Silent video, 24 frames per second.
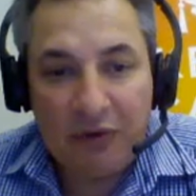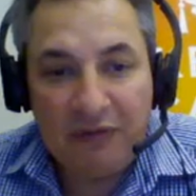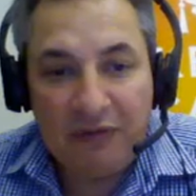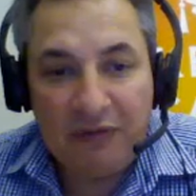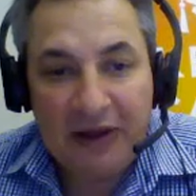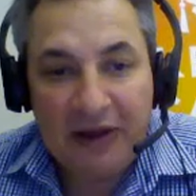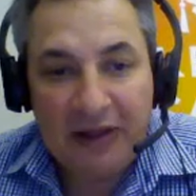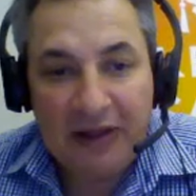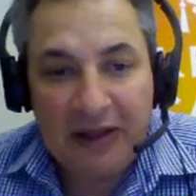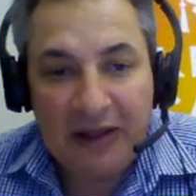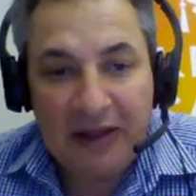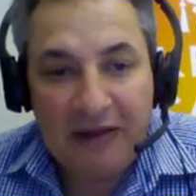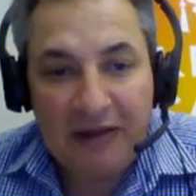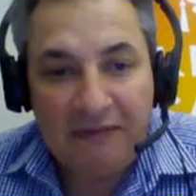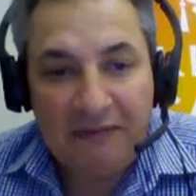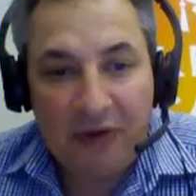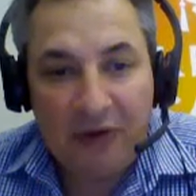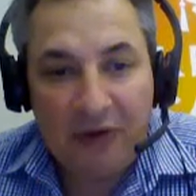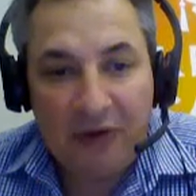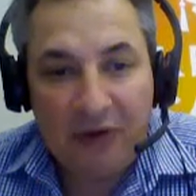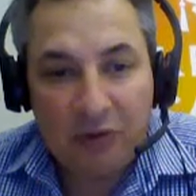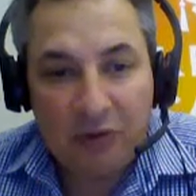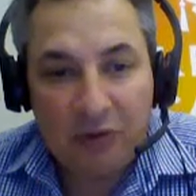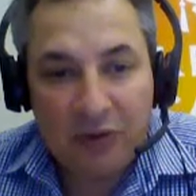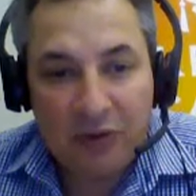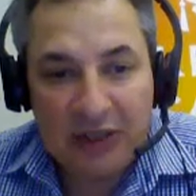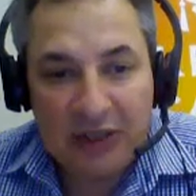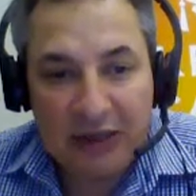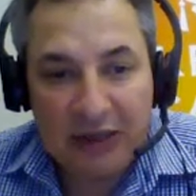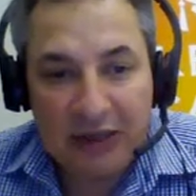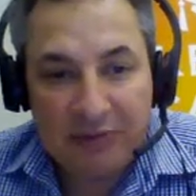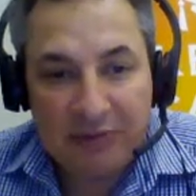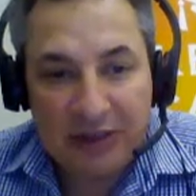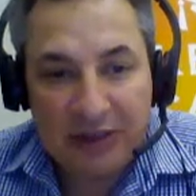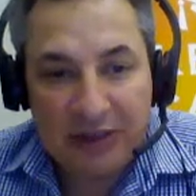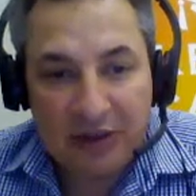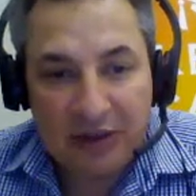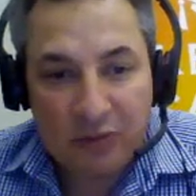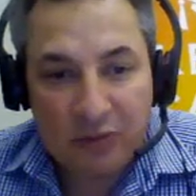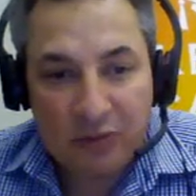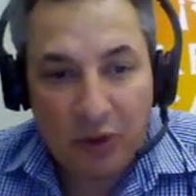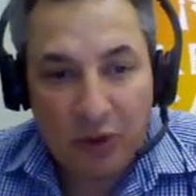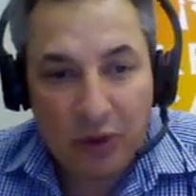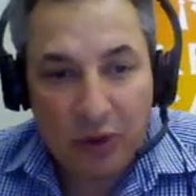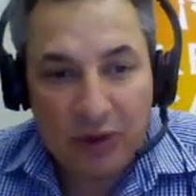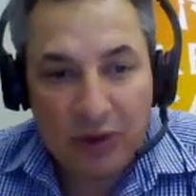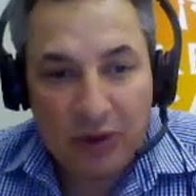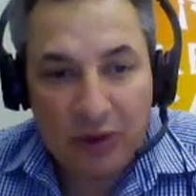So if we found that that folder was empty
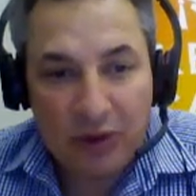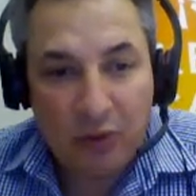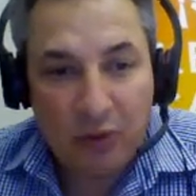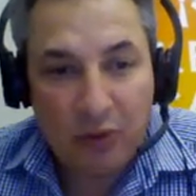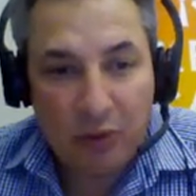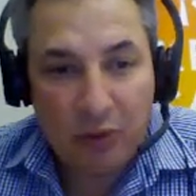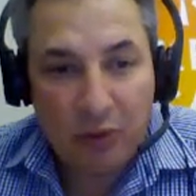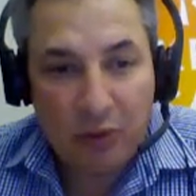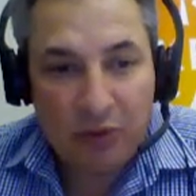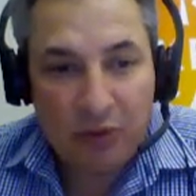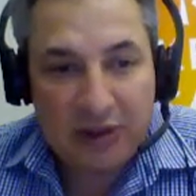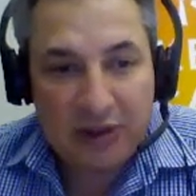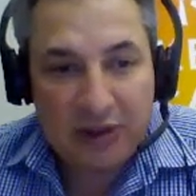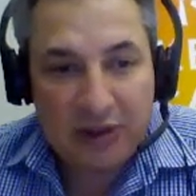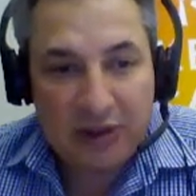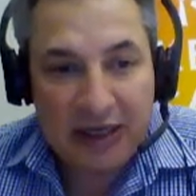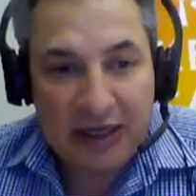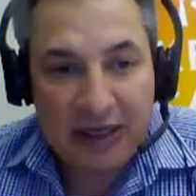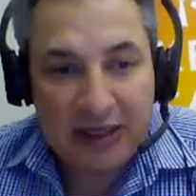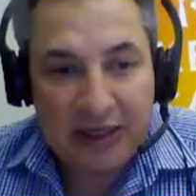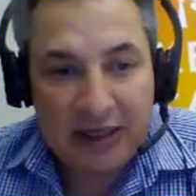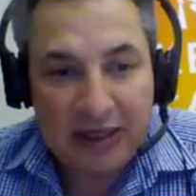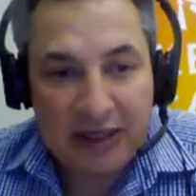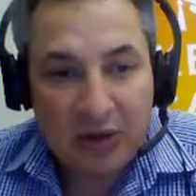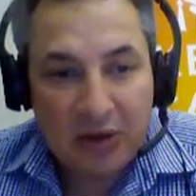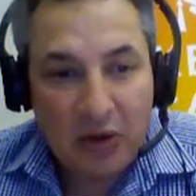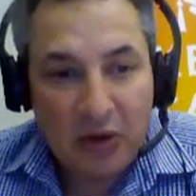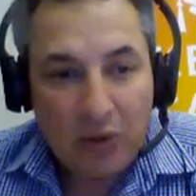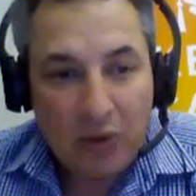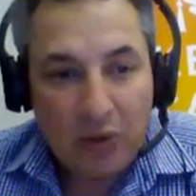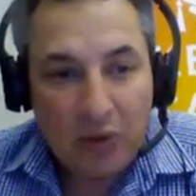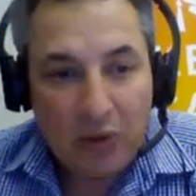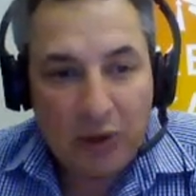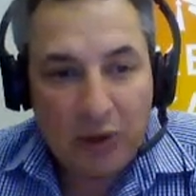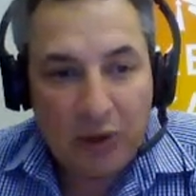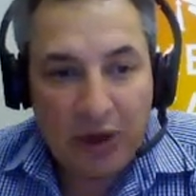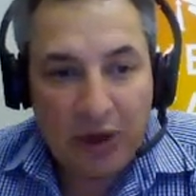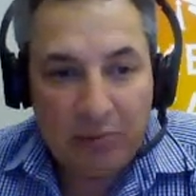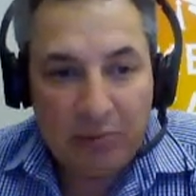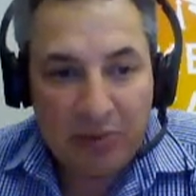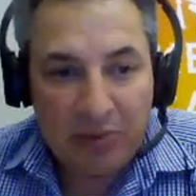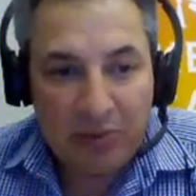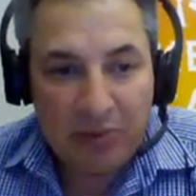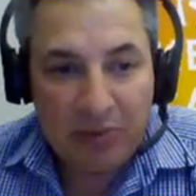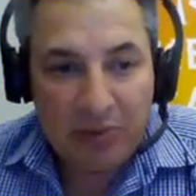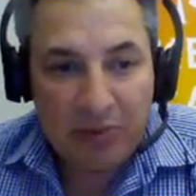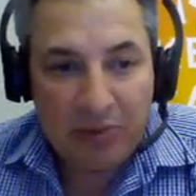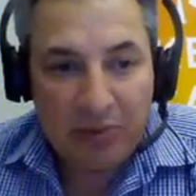as well, then what we would say is
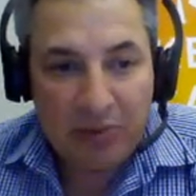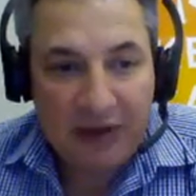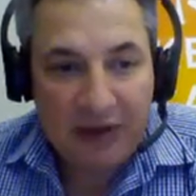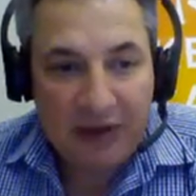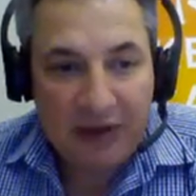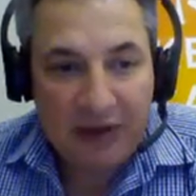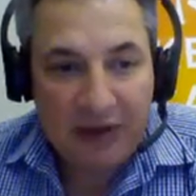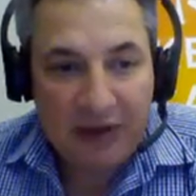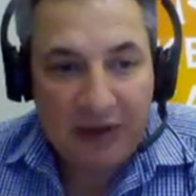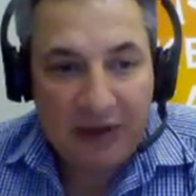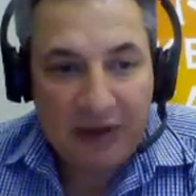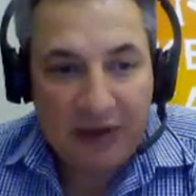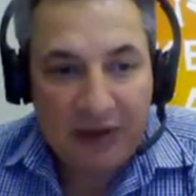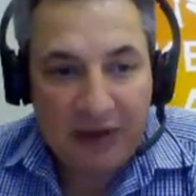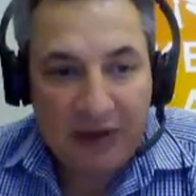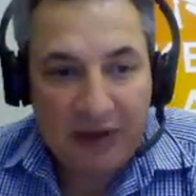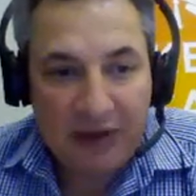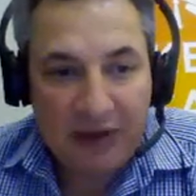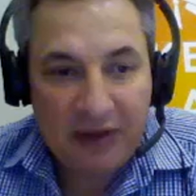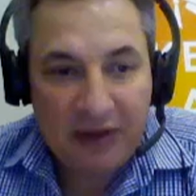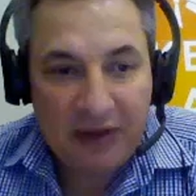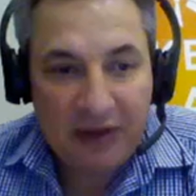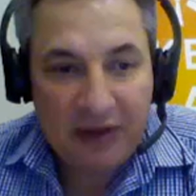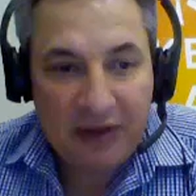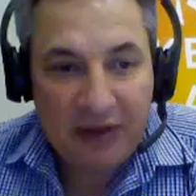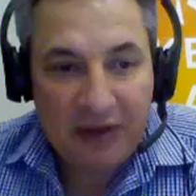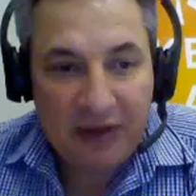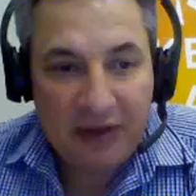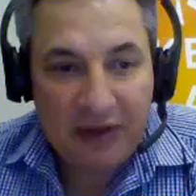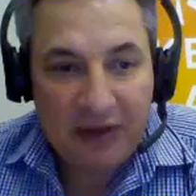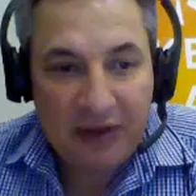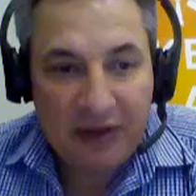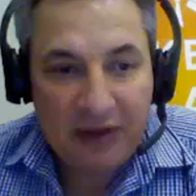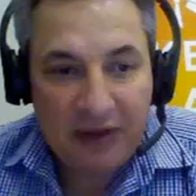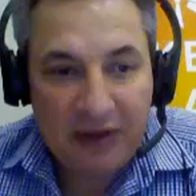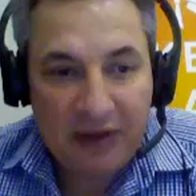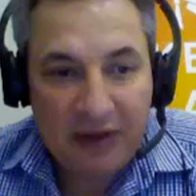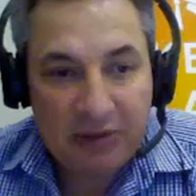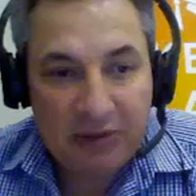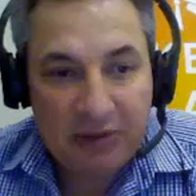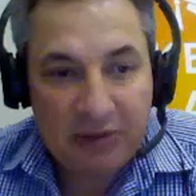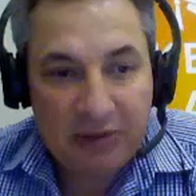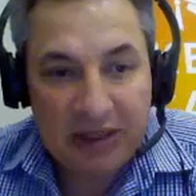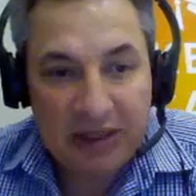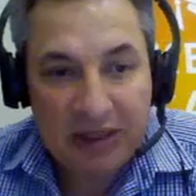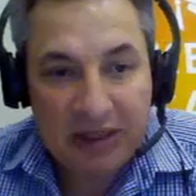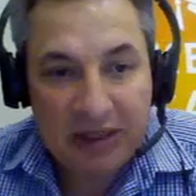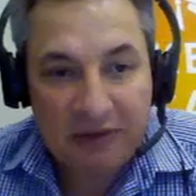we don't believe that the RTO
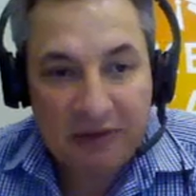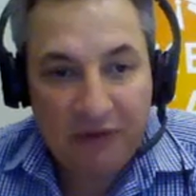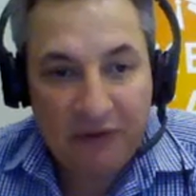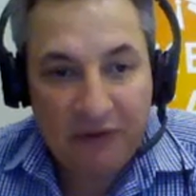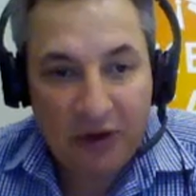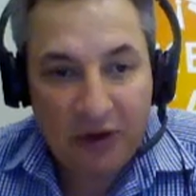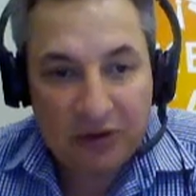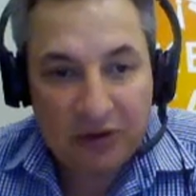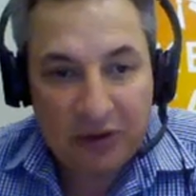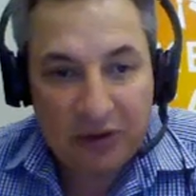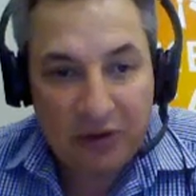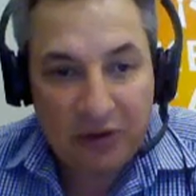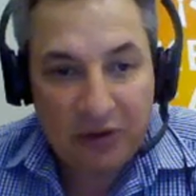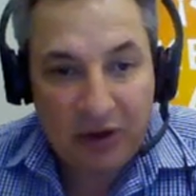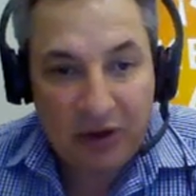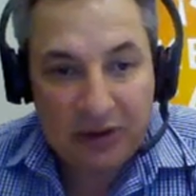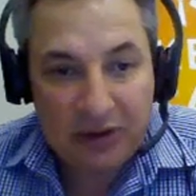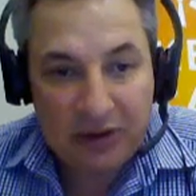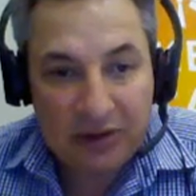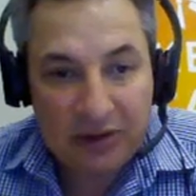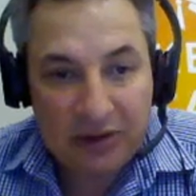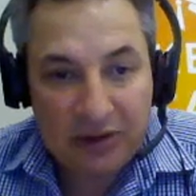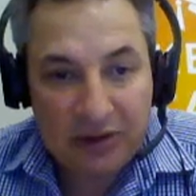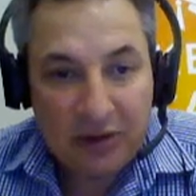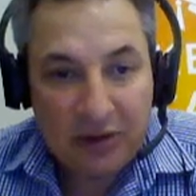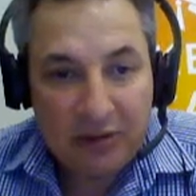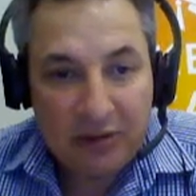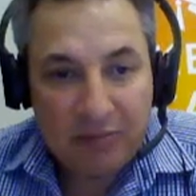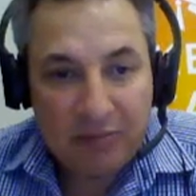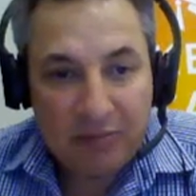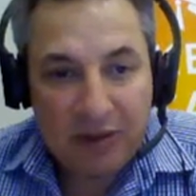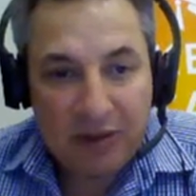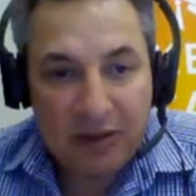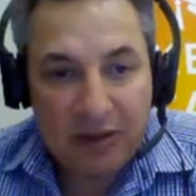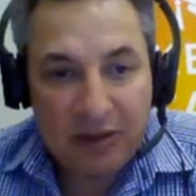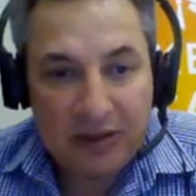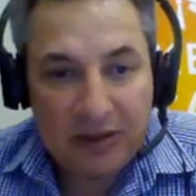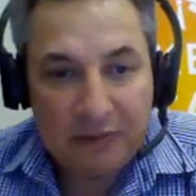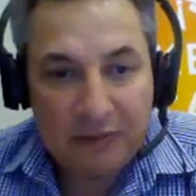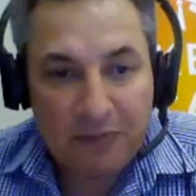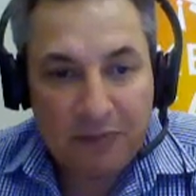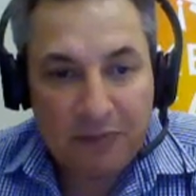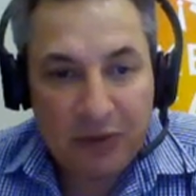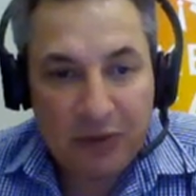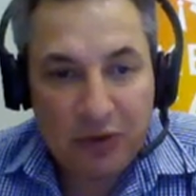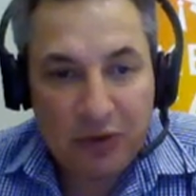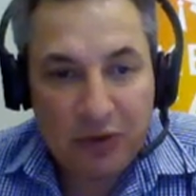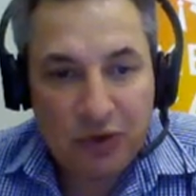system is sending files across,
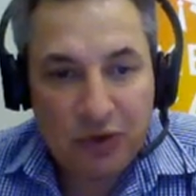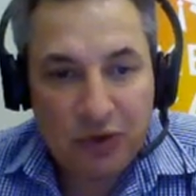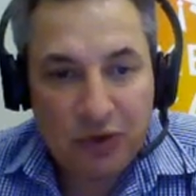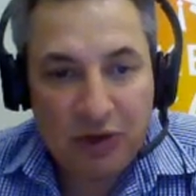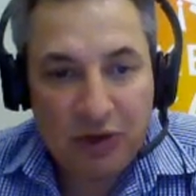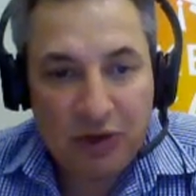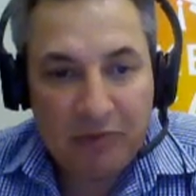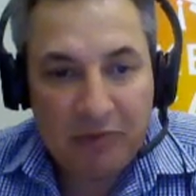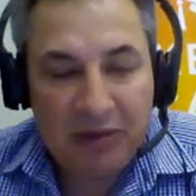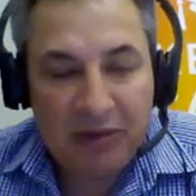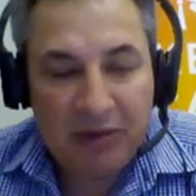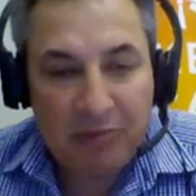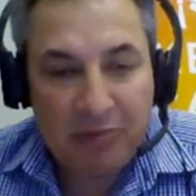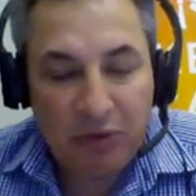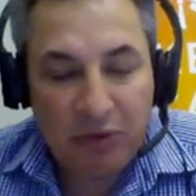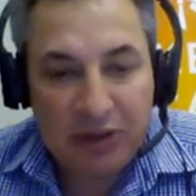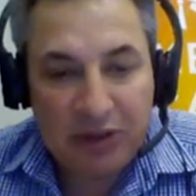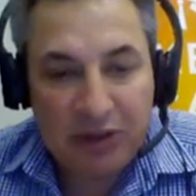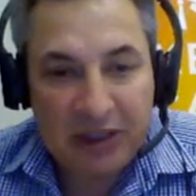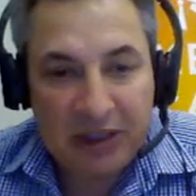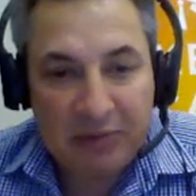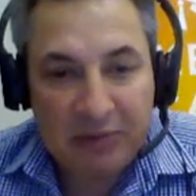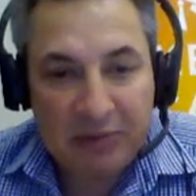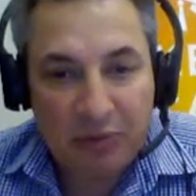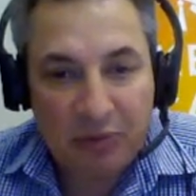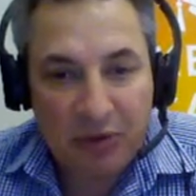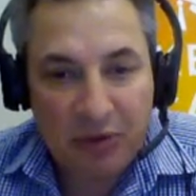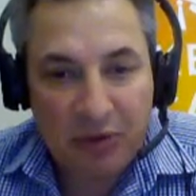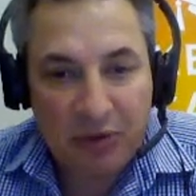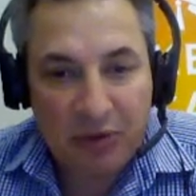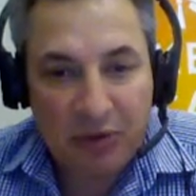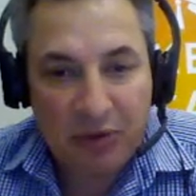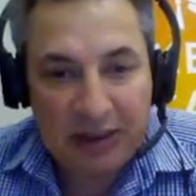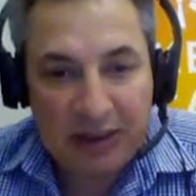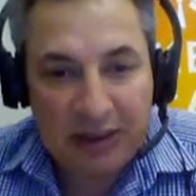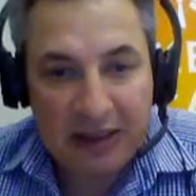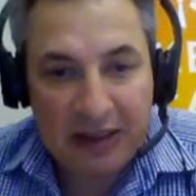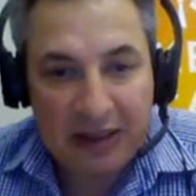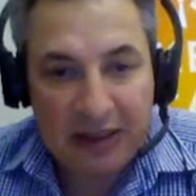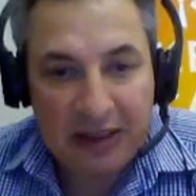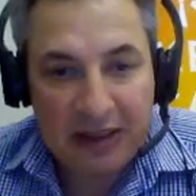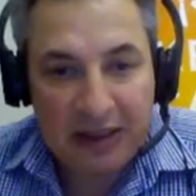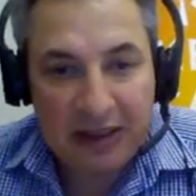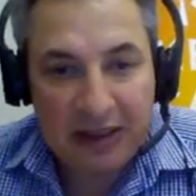because should it have been processed correctly,